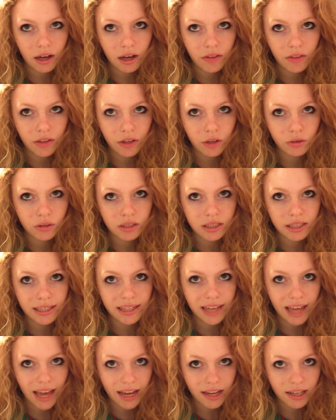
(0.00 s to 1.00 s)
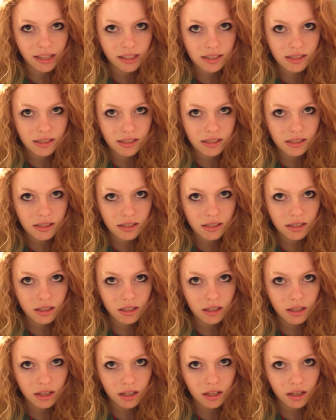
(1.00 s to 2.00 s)
Then you'll see legs,
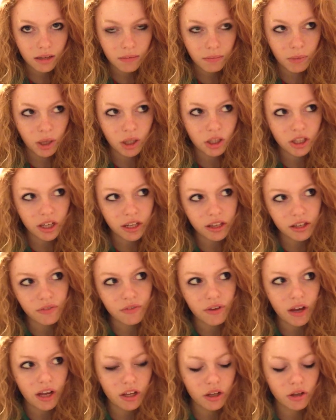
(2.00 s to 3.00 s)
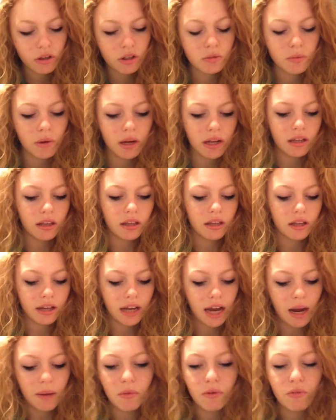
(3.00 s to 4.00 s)
much like the effect used when a
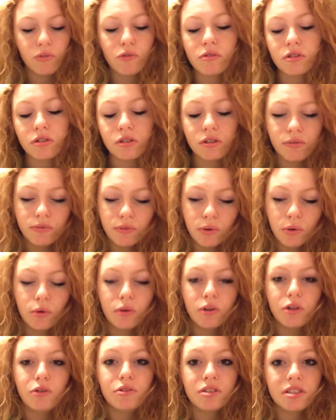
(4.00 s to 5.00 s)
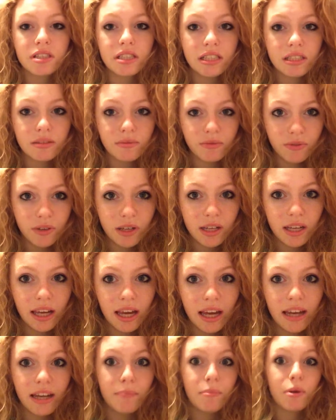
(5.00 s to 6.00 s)
camera falls on the floor and you just see some feet
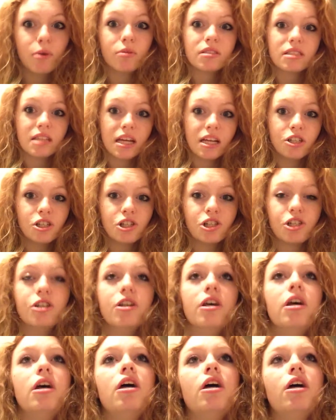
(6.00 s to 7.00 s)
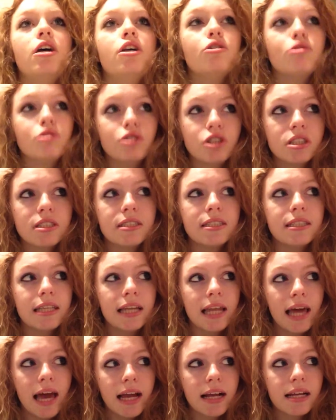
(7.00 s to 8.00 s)
and it builds tension. You'll just see the
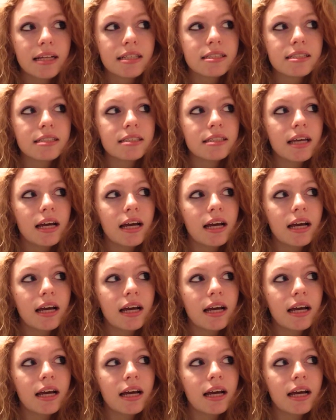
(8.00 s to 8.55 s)
legs